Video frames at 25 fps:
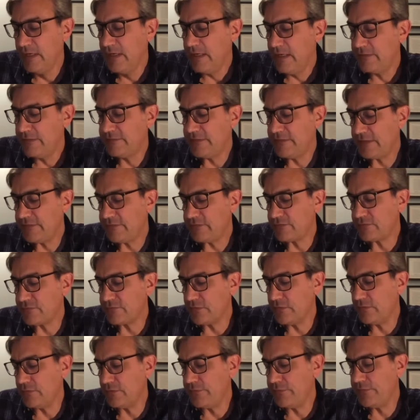As I
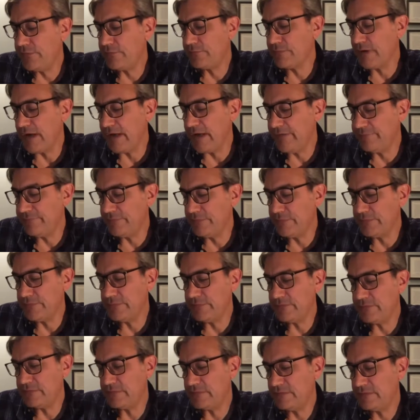strolled the
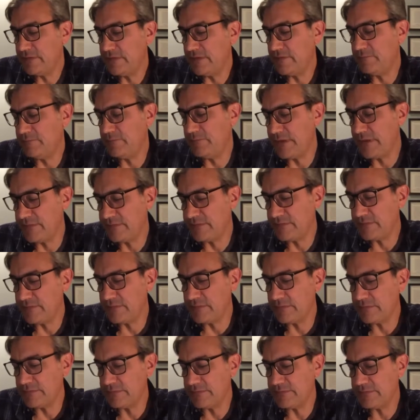rifles and
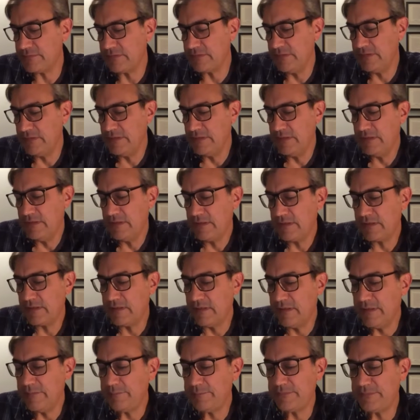pistols
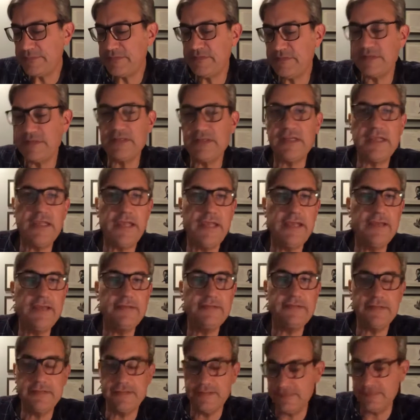clips and
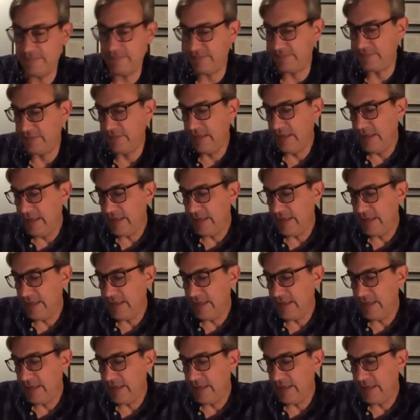cases,